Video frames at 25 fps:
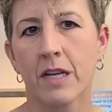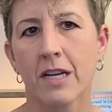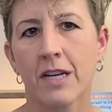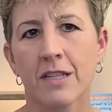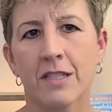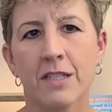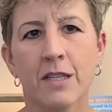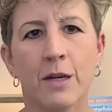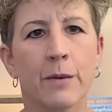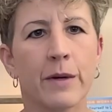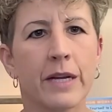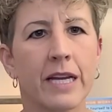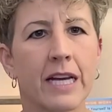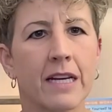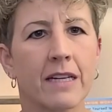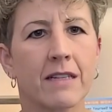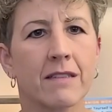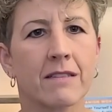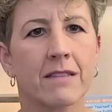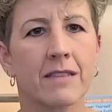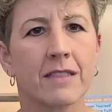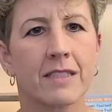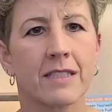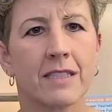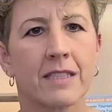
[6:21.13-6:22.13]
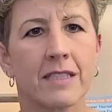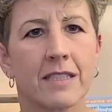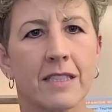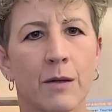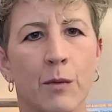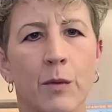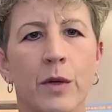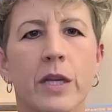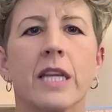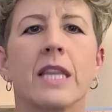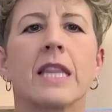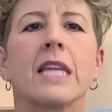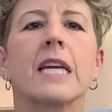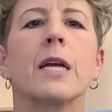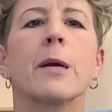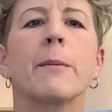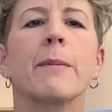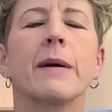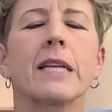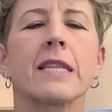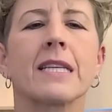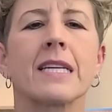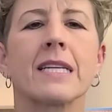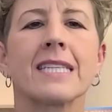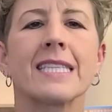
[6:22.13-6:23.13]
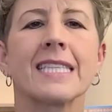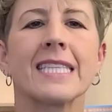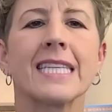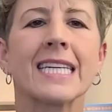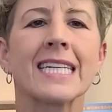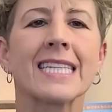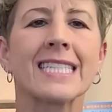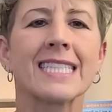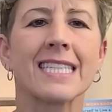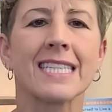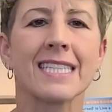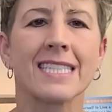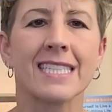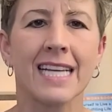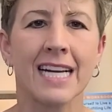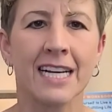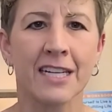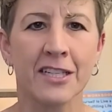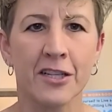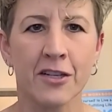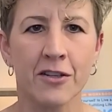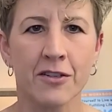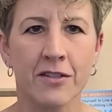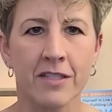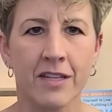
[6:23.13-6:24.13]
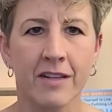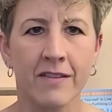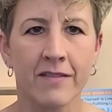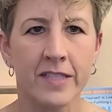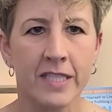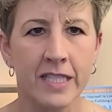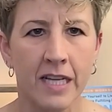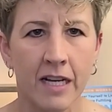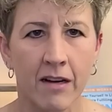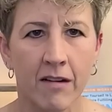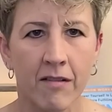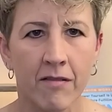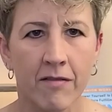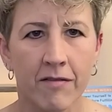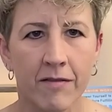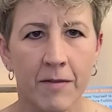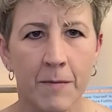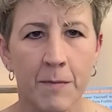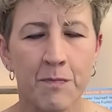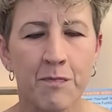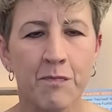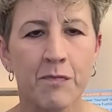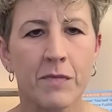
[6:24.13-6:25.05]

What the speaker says: So again, when you think about the 6 sectors of self,